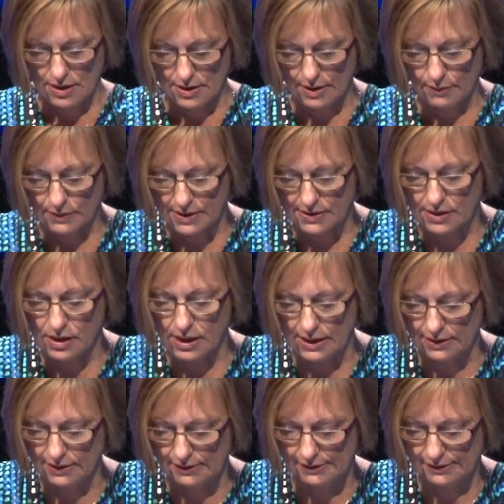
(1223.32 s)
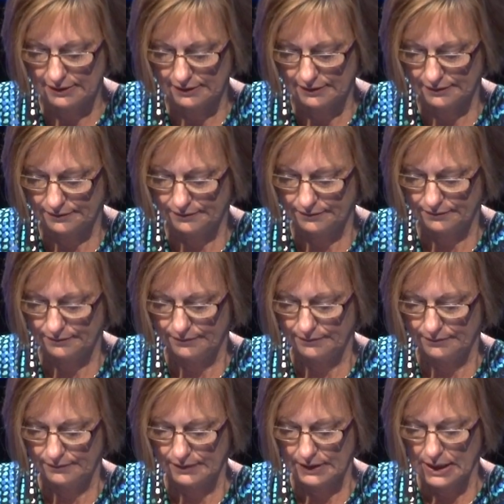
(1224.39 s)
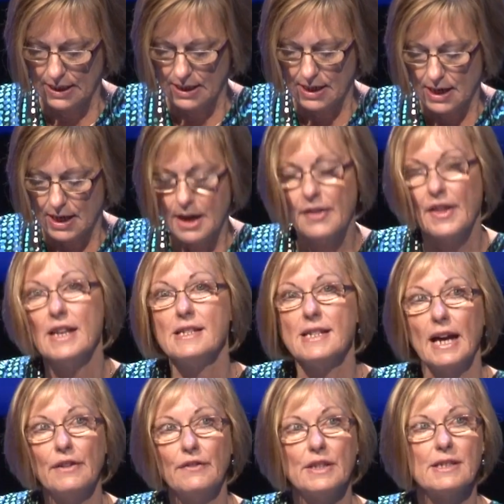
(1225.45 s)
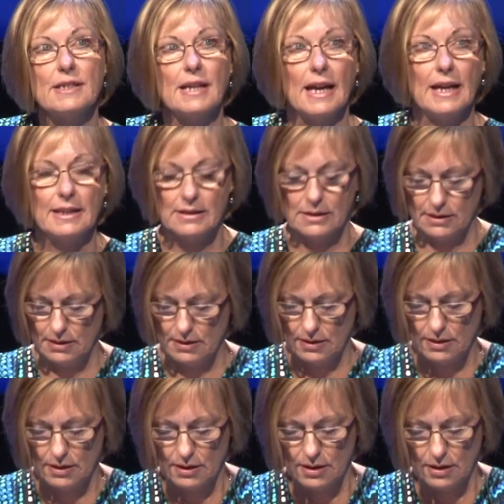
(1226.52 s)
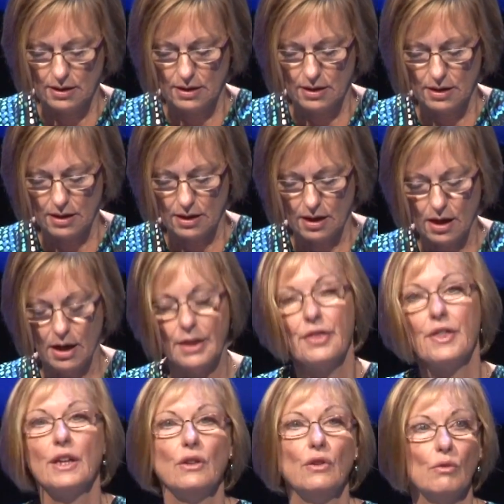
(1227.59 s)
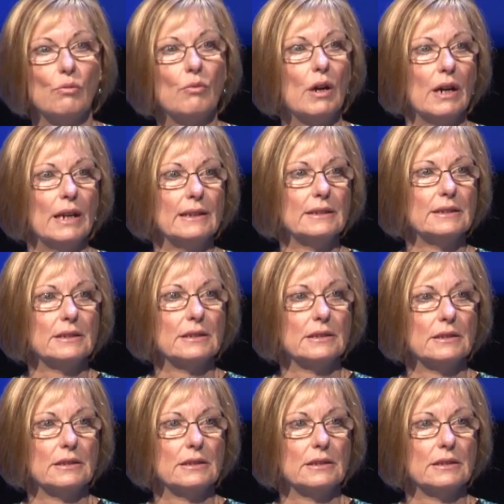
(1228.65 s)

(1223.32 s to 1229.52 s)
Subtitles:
There was silence. Then David said, "I think you're right.